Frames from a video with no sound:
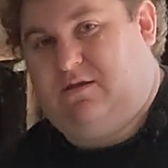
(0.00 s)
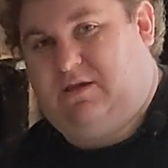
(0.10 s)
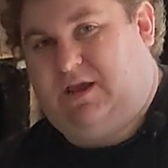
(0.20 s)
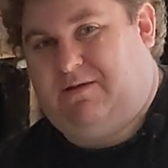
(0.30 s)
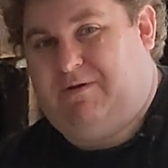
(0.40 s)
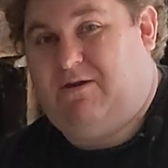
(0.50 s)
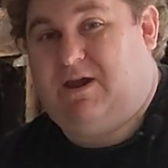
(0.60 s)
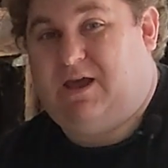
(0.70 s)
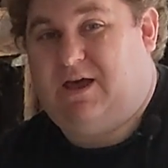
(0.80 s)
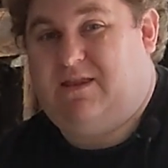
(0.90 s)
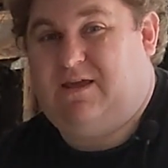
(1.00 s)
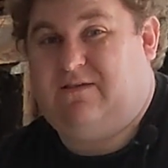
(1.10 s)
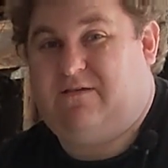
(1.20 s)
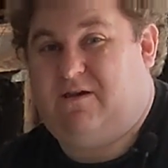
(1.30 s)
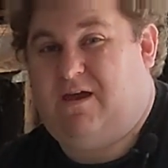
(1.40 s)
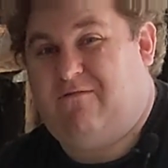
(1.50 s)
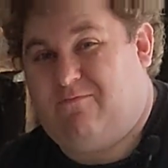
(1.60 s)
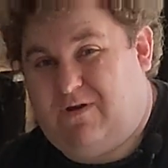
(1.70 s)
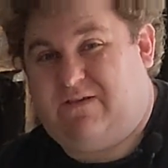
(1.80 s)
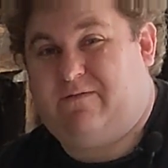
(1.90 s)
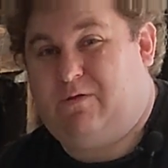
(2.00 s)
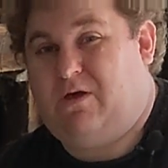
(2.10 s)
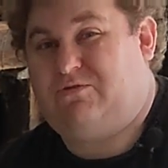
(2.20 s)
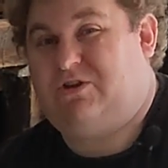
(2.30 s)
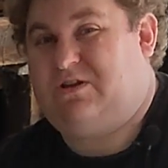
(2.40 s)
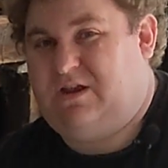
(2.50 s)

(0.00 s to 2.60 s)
In America, these are a reasonable option.